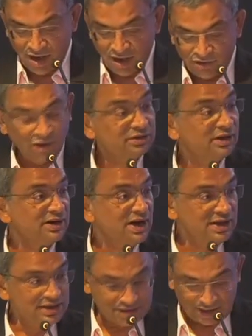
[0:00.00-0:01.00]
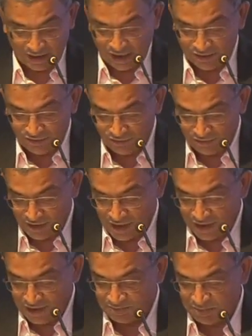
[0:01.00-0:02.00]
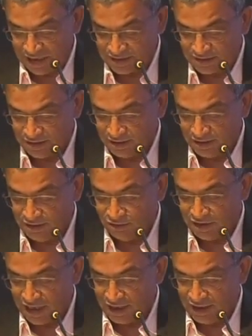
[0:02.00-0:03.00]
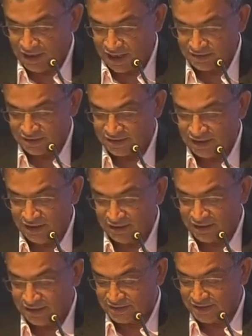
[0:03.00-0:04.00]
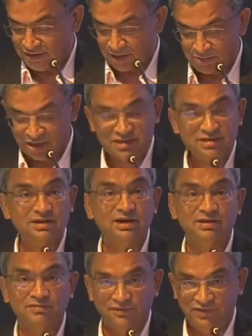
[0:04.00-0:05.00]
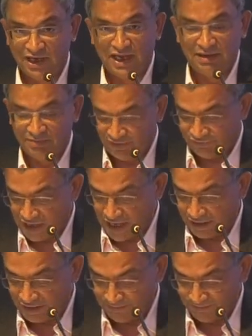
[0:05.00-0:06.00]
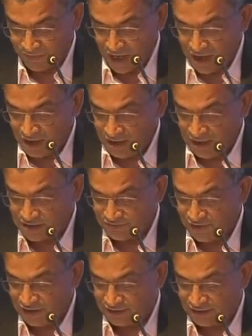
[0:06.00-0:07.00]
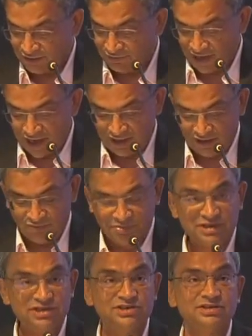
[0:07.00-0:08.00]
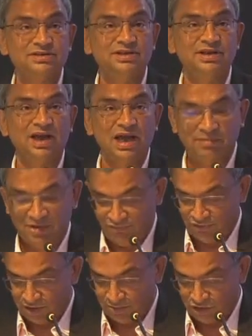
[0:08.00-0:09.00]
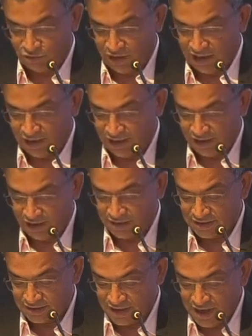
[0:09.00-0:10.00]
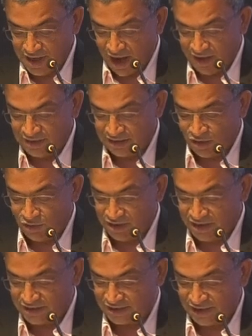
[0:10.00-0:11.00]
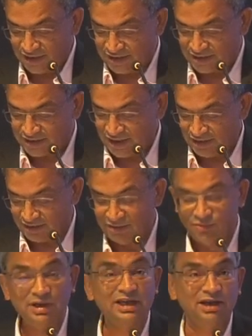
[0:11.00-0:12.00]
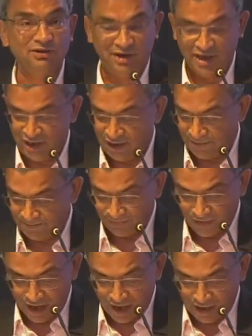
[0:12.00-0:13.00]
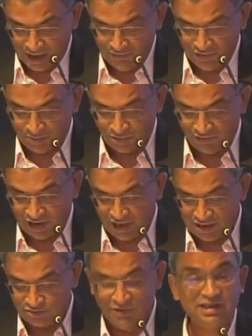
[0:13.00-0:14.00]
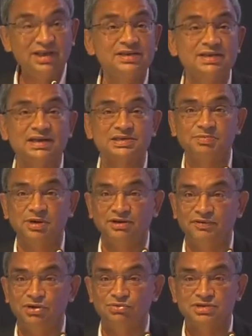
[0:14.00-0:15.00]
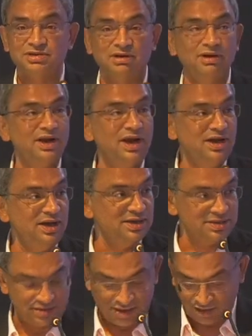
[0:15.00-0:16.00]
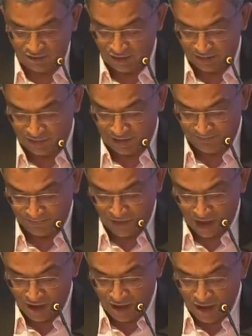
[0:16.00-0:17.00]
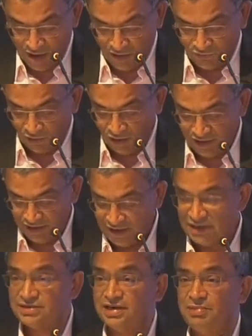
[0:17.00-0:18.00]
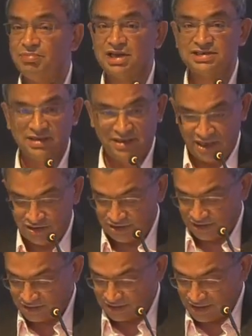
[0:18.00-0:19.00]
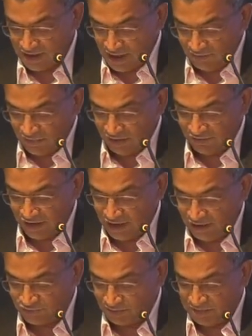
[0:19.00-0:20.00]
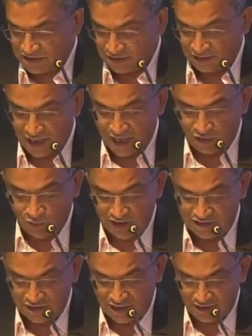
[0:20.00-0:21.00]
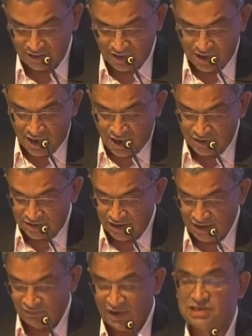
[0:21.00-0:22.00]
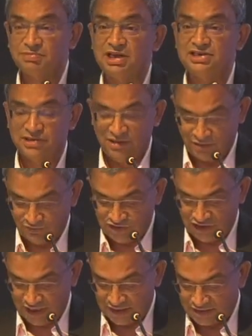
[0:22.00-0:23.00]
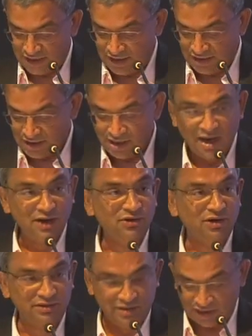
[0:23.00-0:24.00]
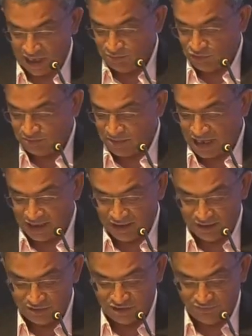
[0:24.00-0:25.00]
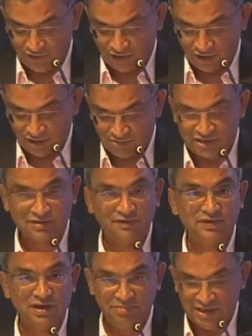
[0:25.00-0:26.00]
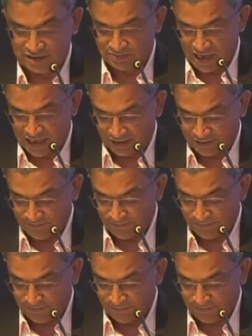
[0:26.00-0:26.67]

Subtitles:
Dr. Ranil Salgado is based in New Delhi as a senior resident representative of the IMF there. He has worked in a variety of positions in the IMF for about 28 years and is now on his 3rd stint working on India. He will provide us with his expert views on India's economy. Following these 3 presentations, we will hear from Mr. Tae Kui Chin, Senior Vice President of GIC, and Dr. Taimur Baig, Chief Economist of DBS Bank.